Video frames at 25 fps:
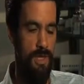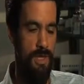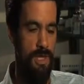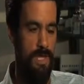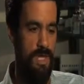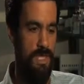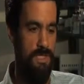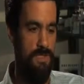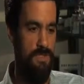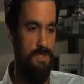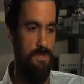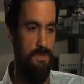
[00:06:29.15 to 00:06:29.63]

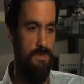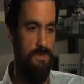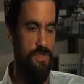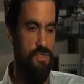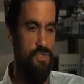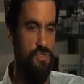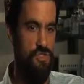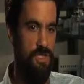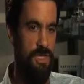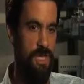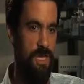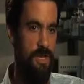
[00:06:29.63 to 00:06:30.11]
And so this
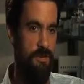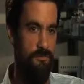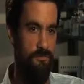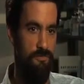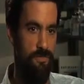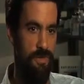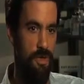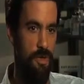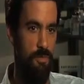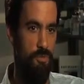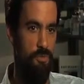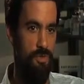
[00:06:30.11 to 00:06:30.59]
genetic
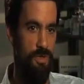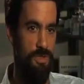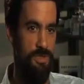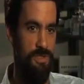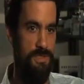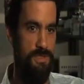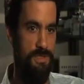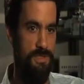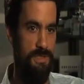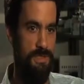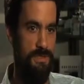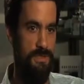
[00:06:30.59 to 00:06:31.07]

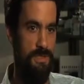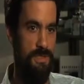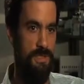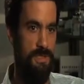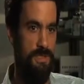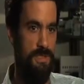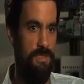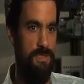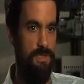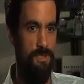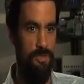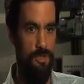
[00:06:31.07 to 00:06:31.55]
fingerprinting, like
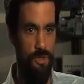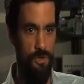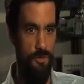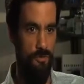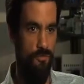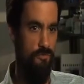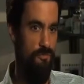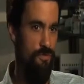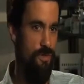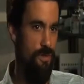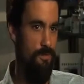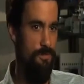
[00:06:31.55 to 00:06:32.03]
you know
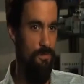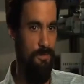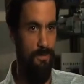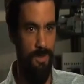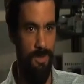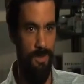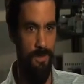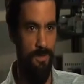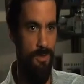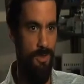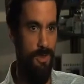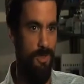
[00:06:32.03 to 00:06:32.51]
from
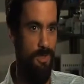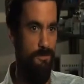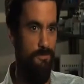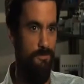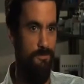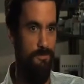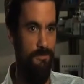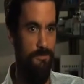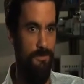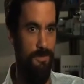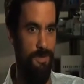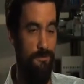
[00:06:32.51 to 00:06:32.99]
a lot of
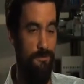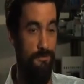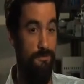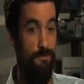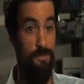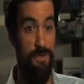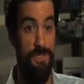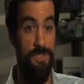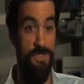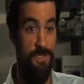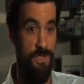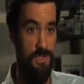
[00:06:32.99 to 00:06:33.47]

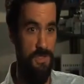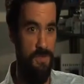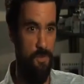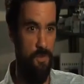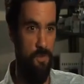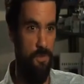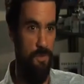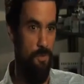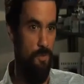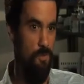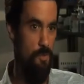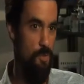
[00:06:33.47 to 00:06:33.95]
forensics
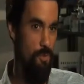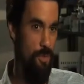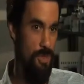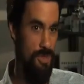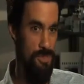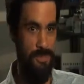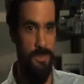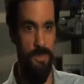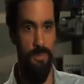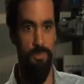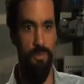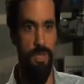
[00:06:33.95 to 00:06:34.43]
work, we're
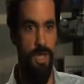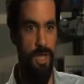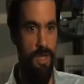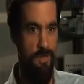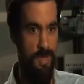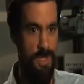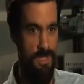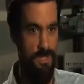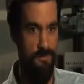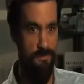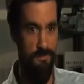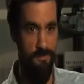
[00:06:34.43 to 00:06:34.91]
basically applying
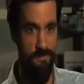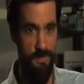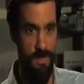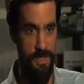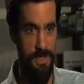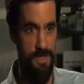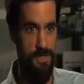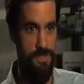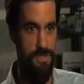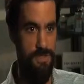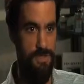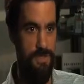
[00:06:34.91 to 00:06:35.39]
that to
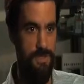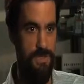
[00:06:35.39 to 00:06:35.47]
fish,